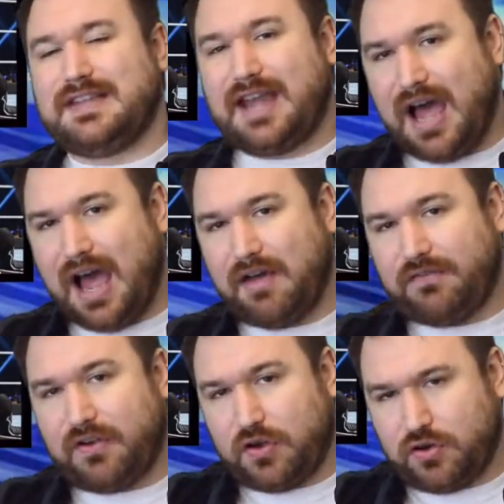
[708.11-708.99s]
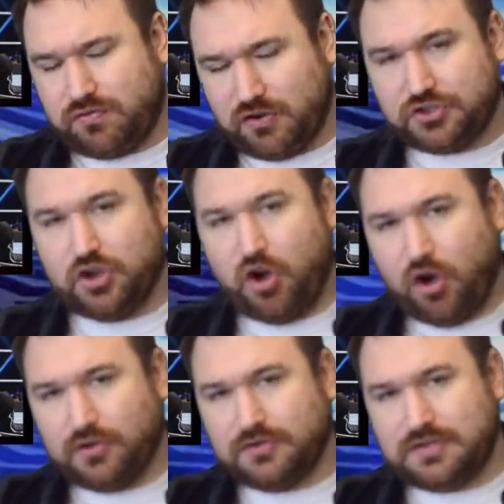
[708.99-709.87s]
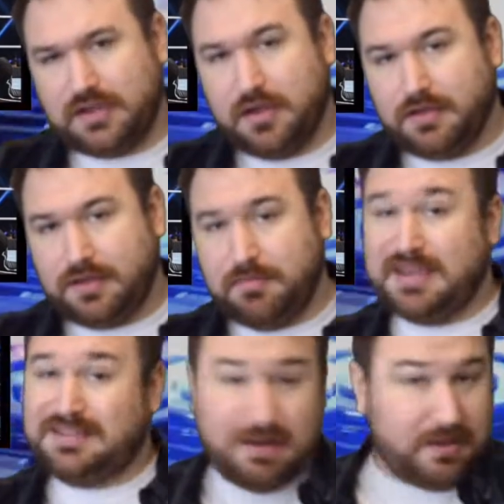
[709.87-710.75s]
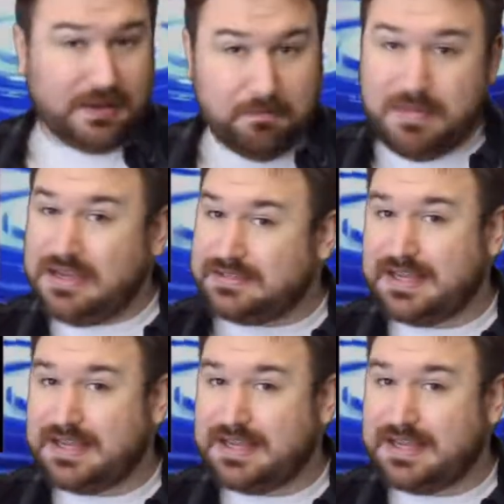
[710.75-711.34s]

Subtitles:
a calf crusher onto The Miz. The Miz